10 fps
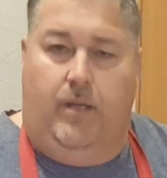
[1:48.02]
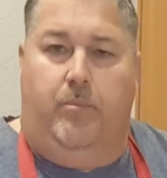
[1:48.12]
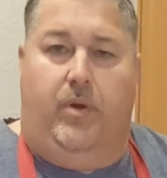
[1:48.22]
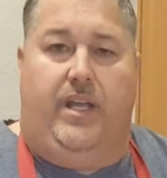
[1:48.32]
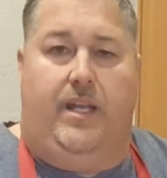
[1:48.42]

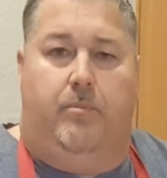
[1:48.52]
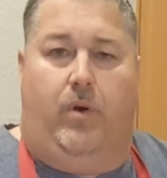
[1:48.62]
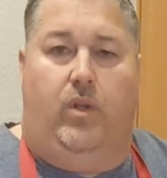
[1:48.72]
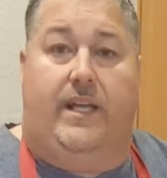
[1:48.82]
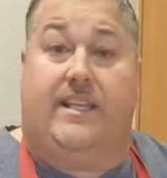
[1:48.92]
put it in a
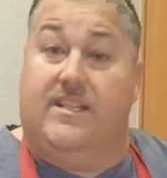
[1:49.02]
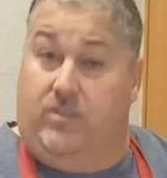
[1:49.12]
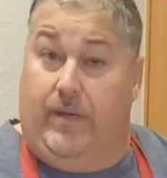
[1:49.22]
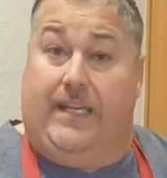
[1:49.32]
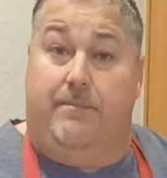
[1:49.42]
bowl like this
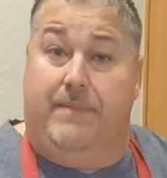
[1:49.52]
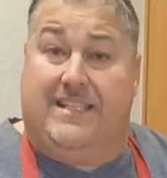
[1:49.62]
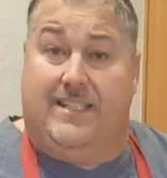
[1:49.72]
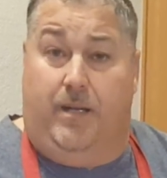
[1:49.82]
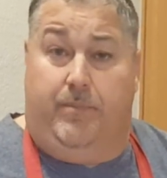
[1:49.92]
so I can
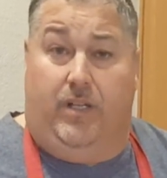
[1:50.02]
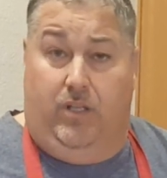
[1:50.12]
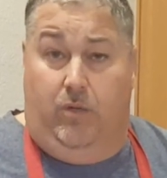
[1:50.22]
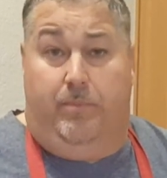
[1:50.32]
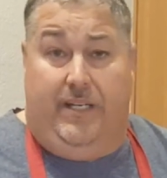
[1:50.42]
mix it up a
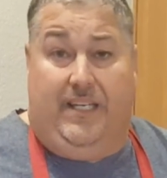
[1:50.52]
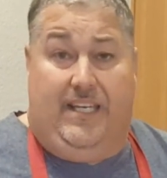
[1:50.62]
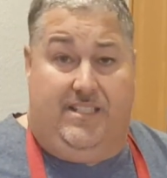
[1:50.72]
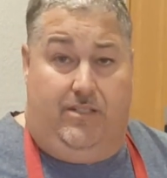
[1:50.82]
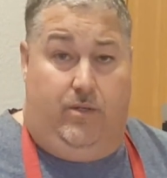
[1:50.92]
little bit
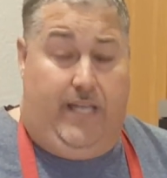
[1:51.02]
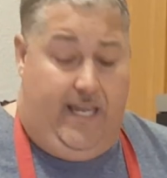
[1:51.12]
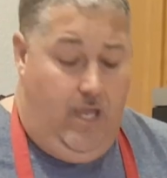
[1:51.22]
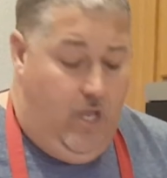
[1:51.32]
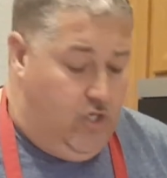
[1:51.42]
easier,
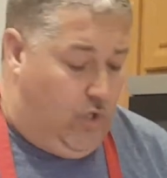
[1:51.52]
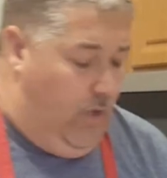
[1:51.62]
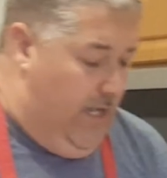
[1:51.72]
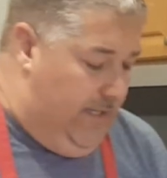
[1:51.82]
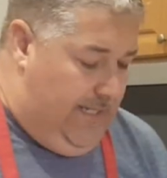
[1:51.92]
okay?
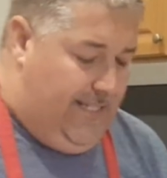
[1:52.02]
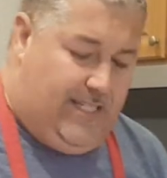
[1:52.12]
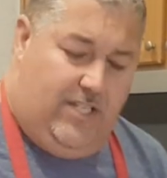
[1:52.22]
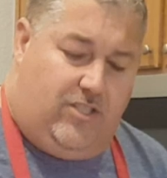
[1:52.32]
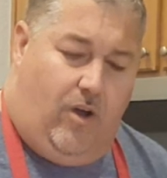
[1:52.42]
So let's
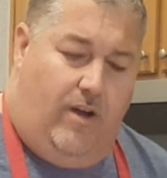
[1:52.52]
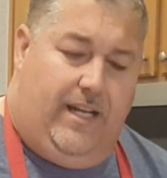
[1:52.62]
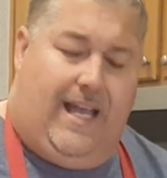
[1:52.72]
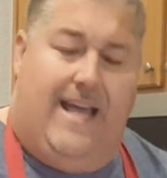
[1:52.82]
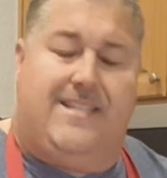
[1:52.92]
get
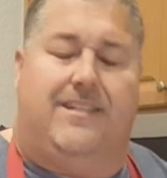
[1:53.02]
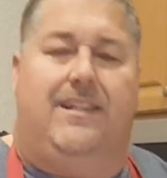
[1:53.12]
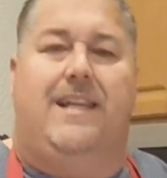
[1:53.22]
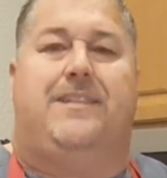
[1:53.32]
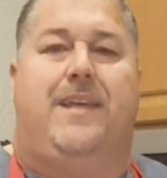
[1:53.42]
started, guys.
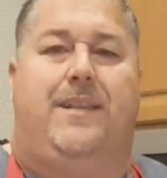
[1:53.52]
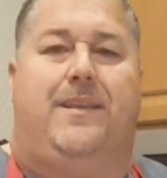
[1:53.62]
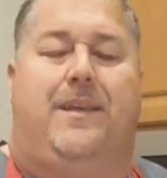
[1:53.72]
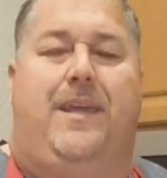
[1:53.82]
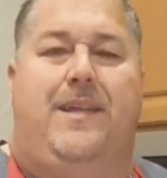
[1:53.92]
Let's get the
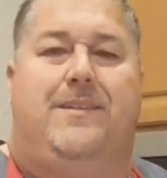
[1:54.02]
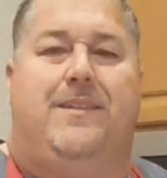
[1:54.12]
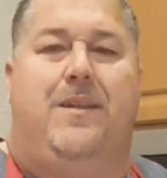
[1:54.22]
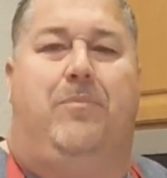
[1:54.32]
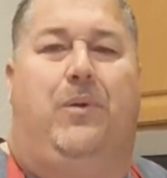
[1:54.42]
kids
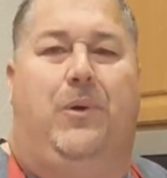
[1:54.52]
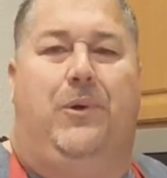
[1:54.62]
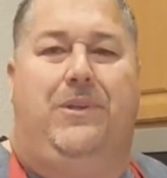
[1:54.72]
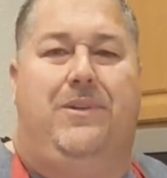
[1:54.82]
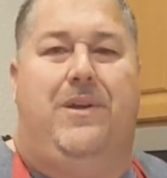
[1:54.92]
in the
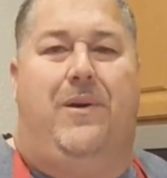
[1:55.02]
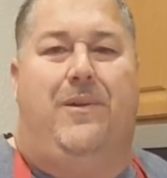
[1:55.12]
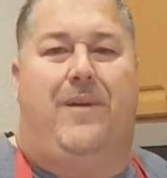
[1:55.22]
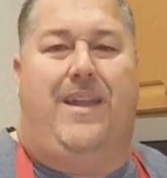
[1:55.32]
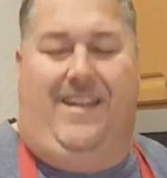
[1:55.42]
pool, you know it,
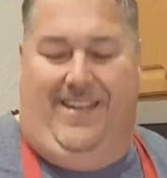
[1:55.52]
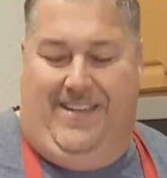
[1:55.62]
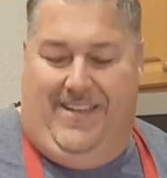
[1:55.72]
right?